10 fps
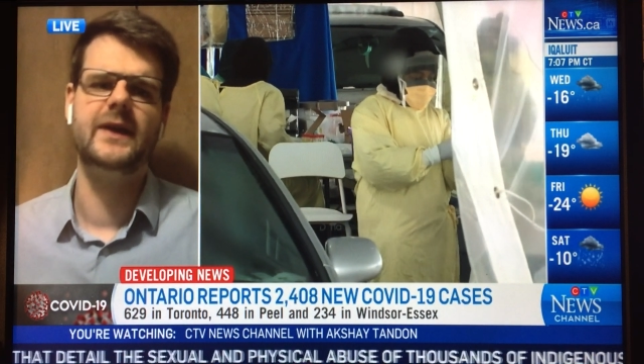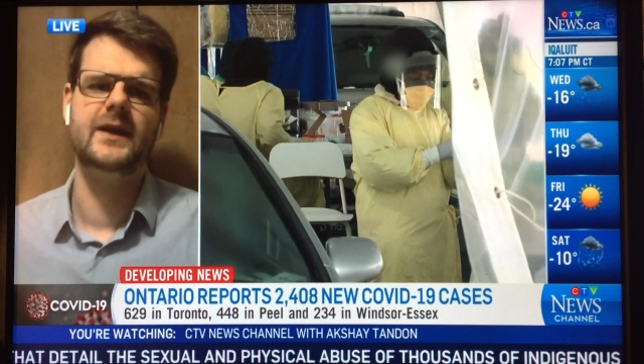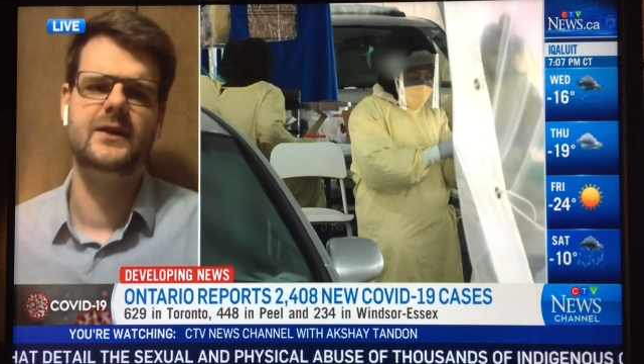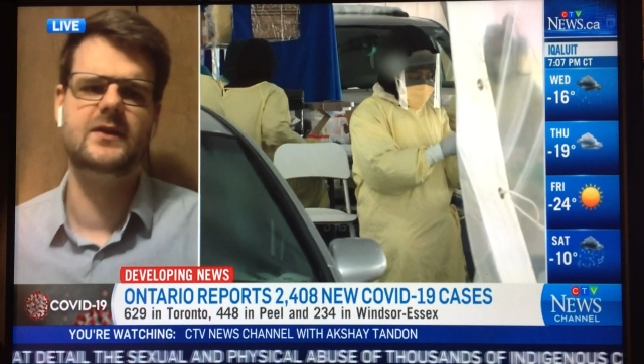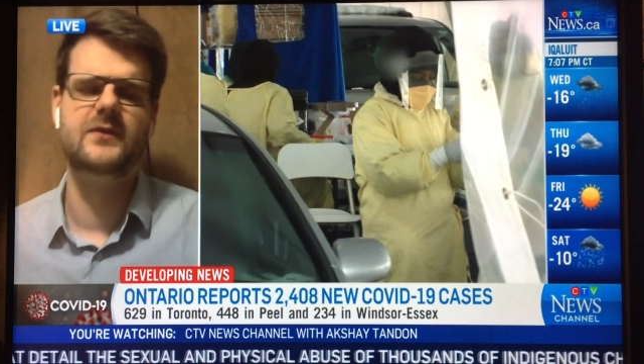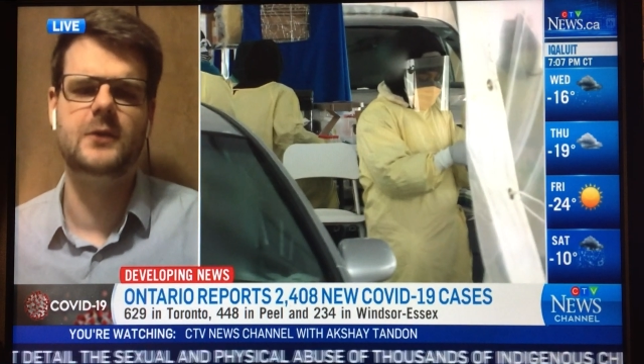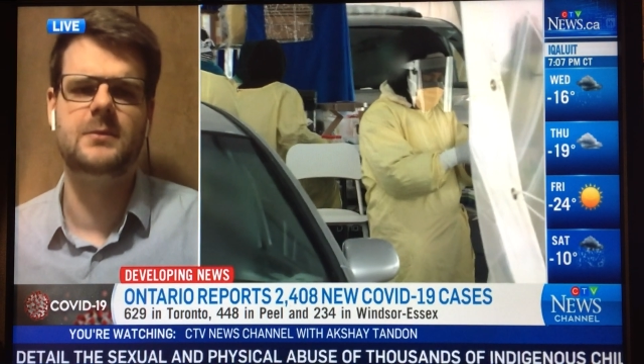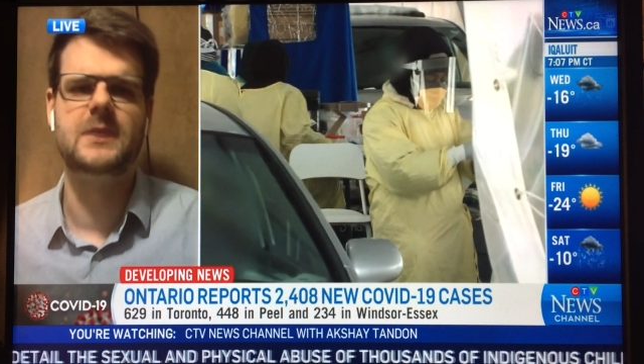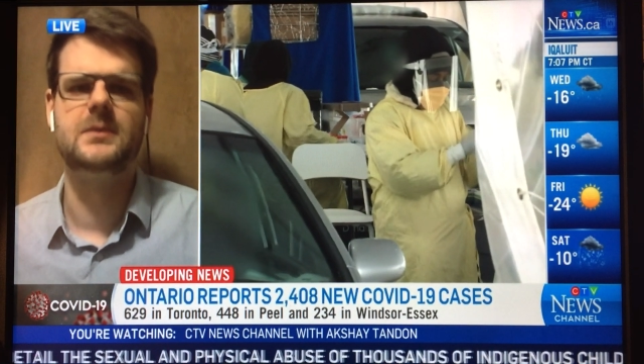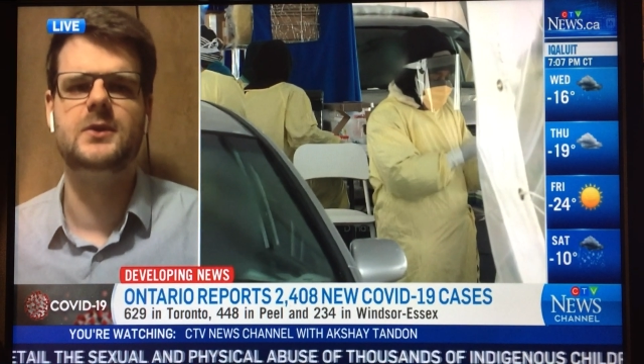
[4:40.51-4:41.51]
severe
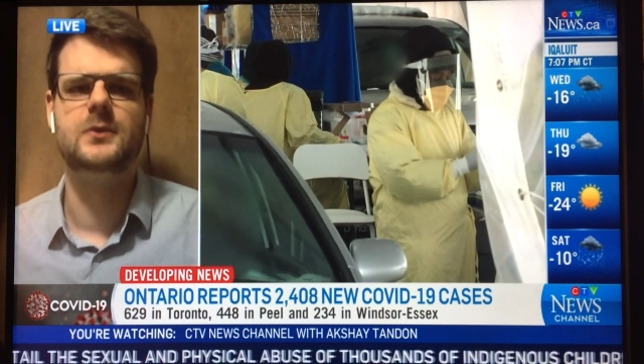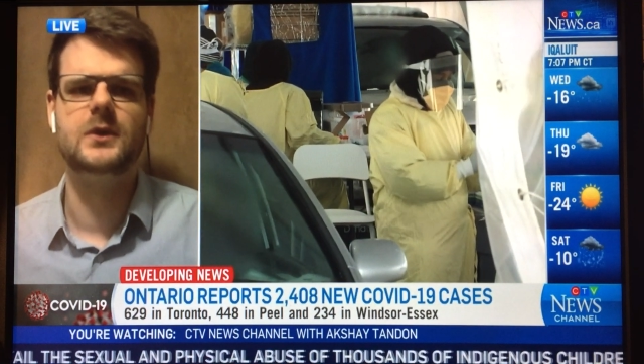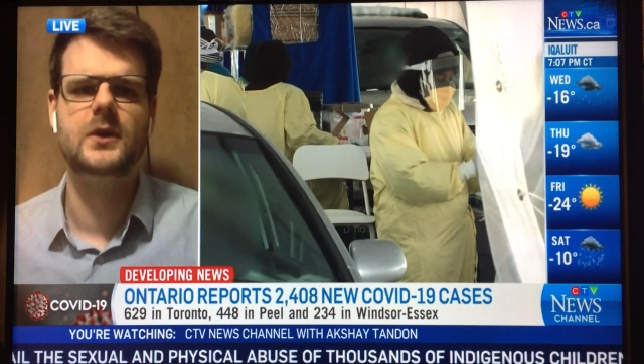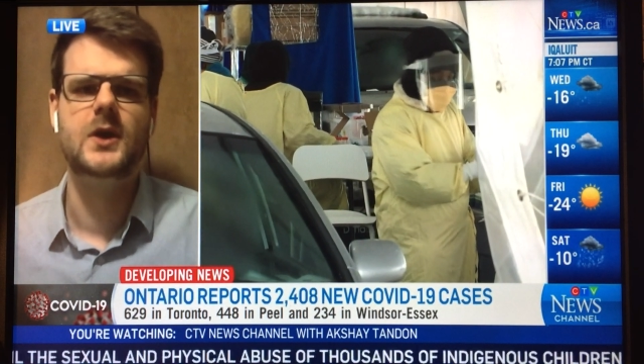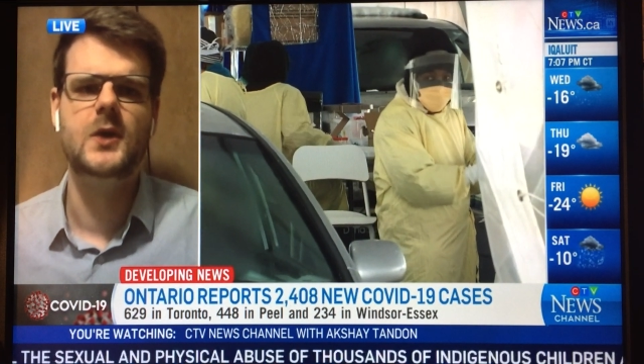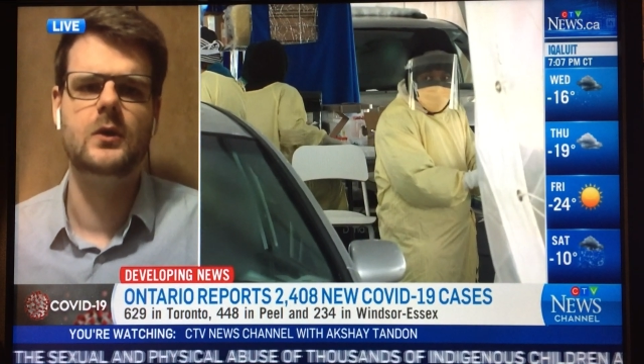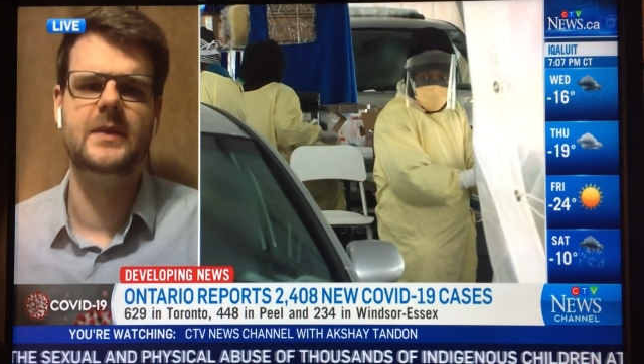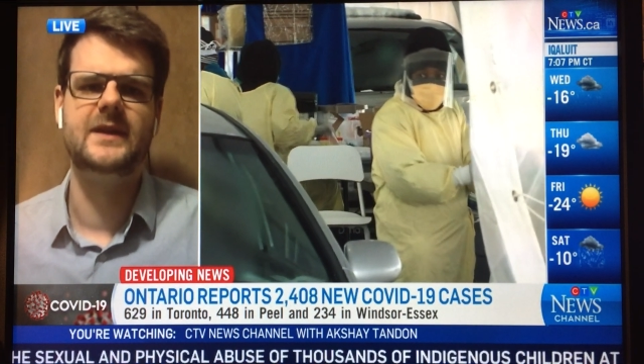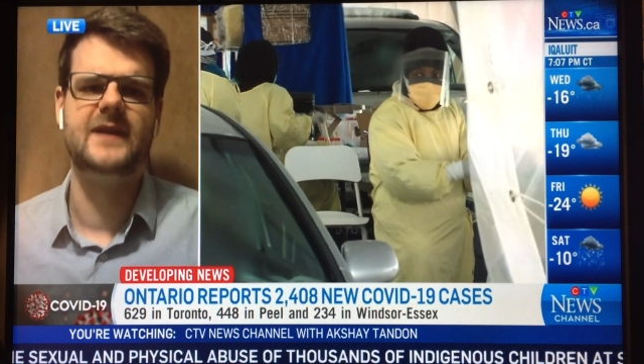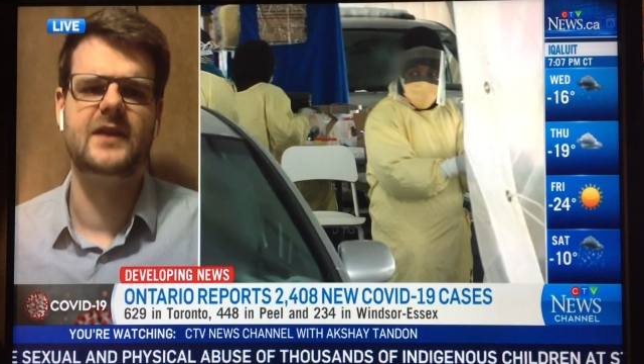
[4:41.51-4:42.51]
people who were
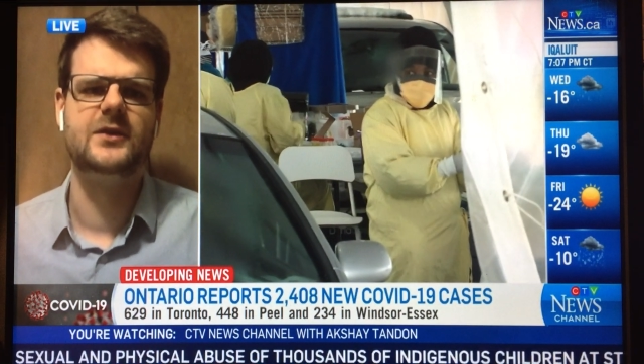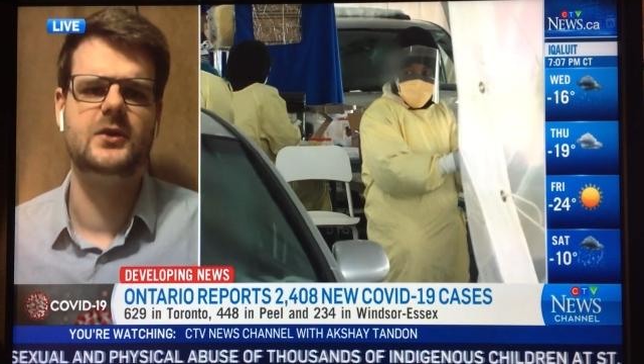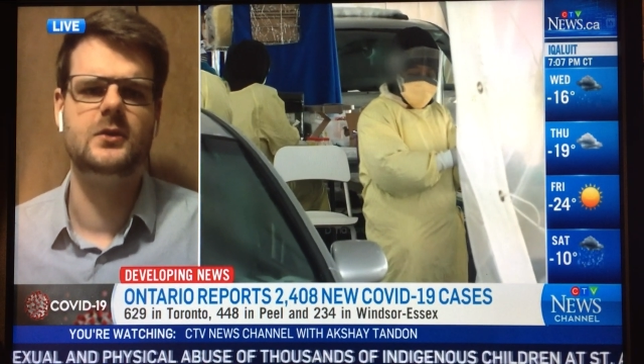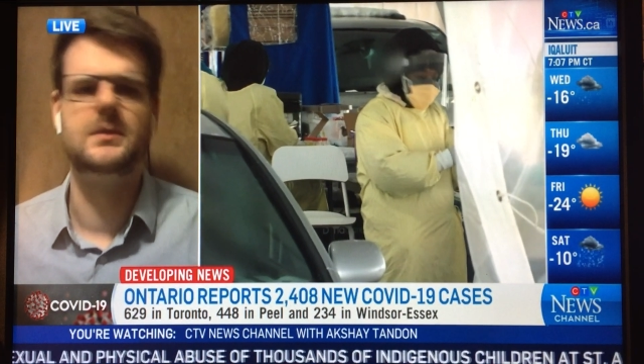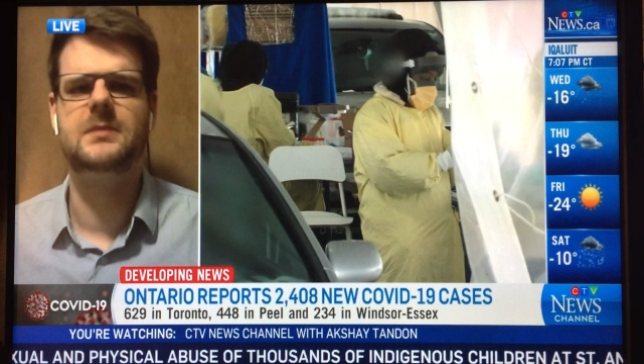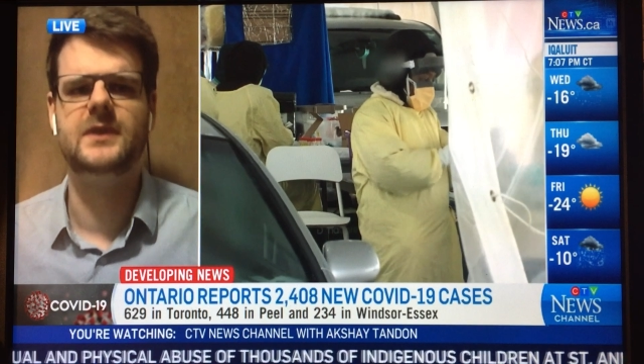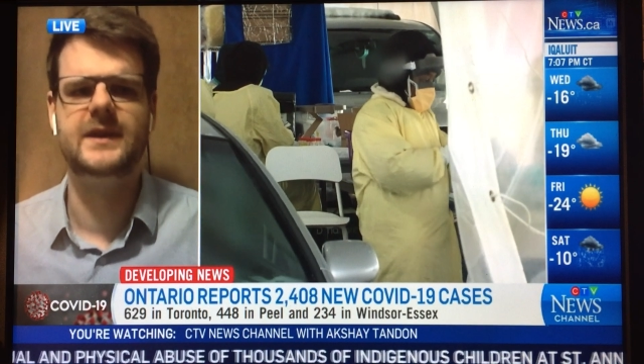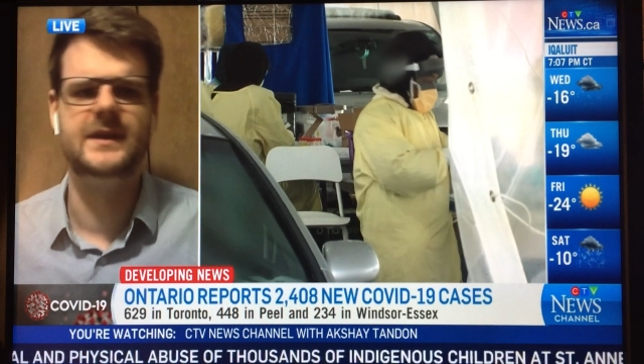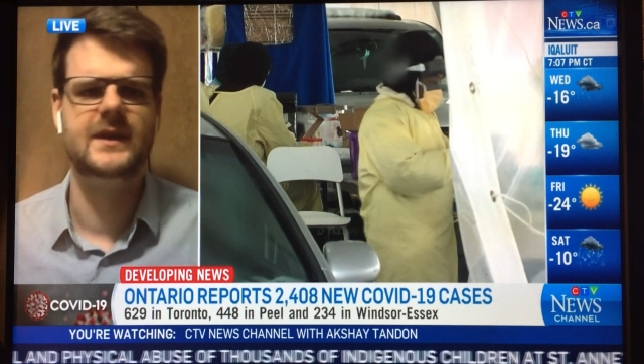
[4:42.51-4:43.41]
being tested, or people in